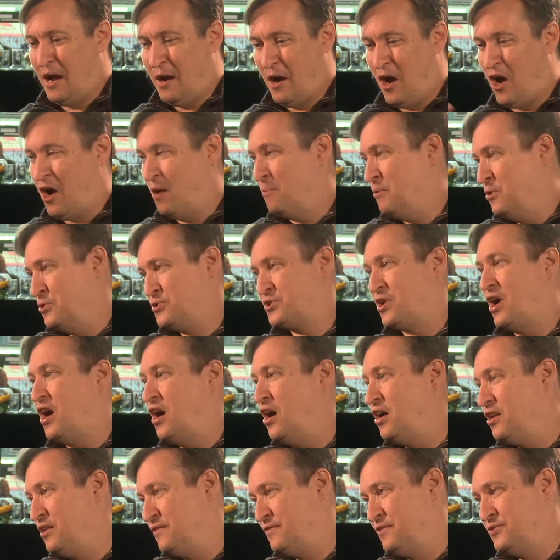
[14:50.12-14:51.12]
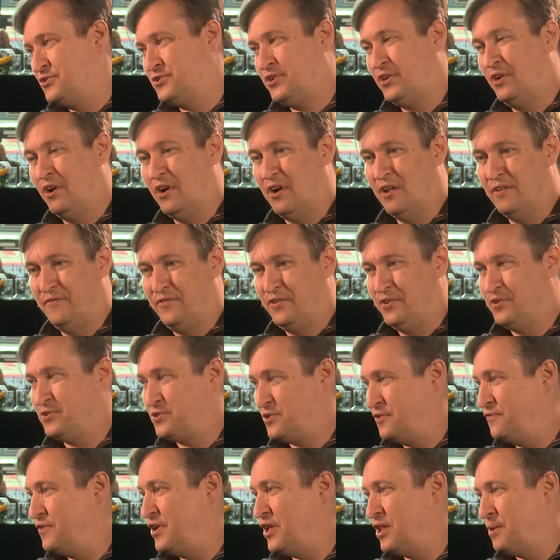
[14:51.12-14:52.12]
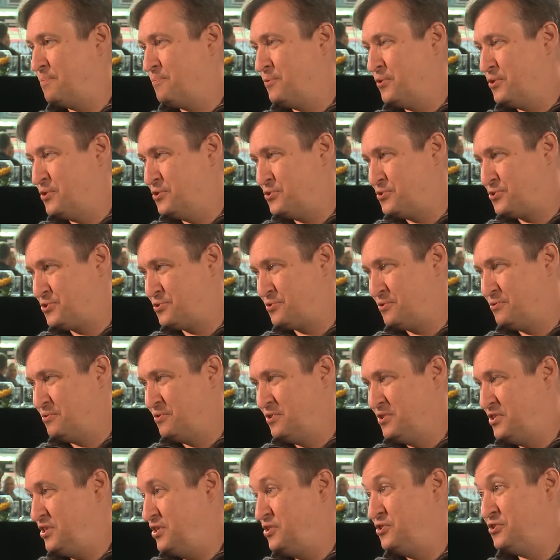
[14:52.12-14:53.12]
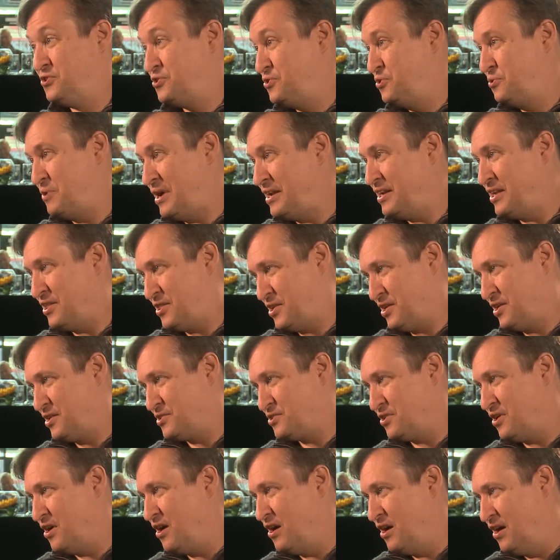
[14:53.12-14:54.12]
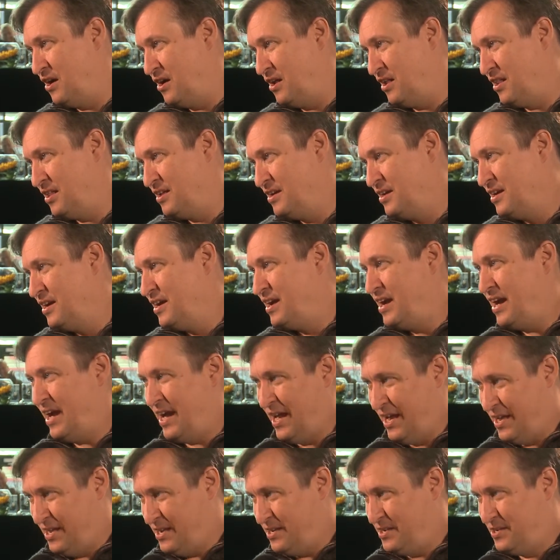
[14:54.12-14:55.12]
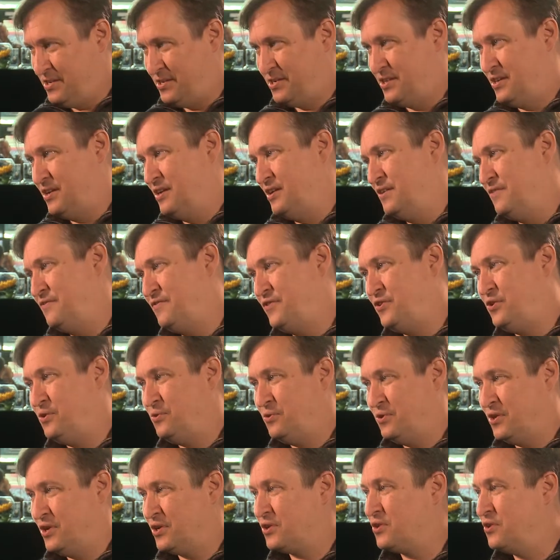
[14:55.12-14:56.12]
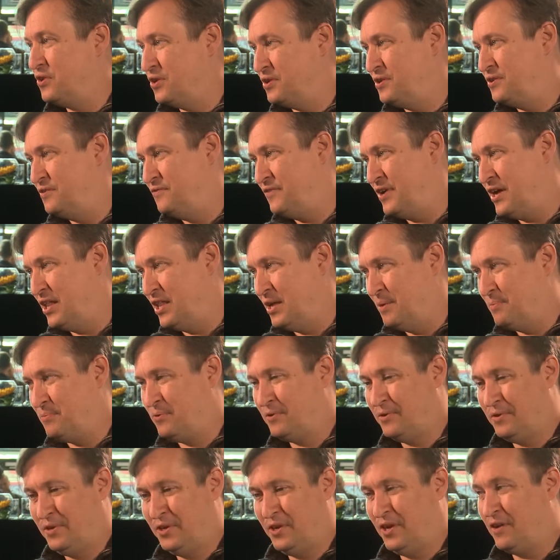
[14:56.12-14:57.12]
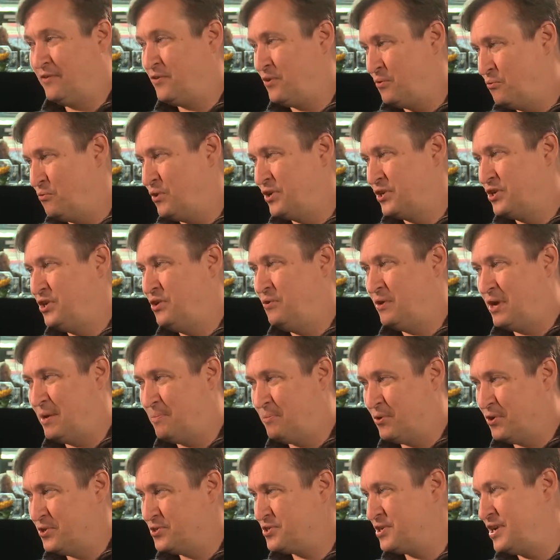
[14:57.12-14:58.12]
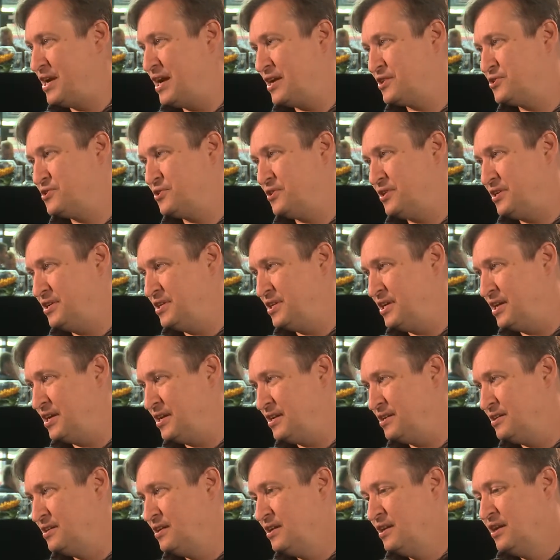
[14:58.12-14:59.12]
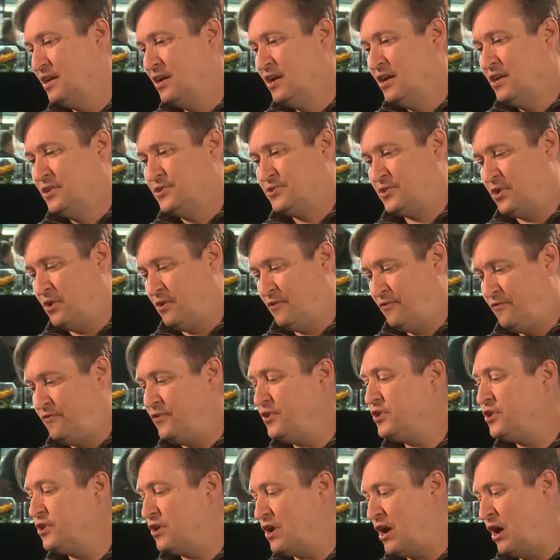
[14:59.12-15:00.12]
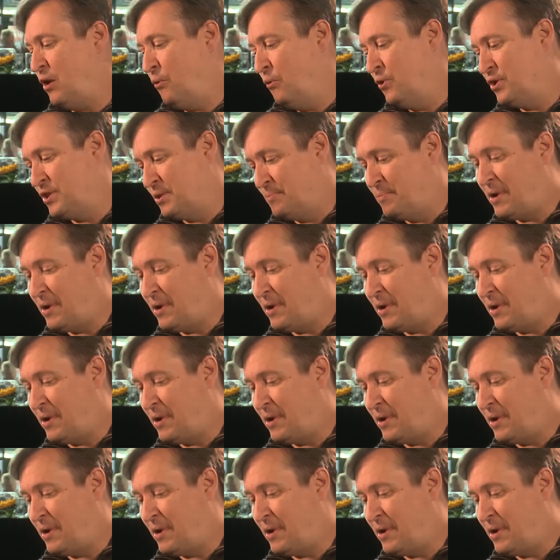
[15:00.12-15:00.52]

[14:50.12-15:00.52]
almost all of those developers didn't do anything at all, and the few that could develop, giving one QA person actually did. So figure out where the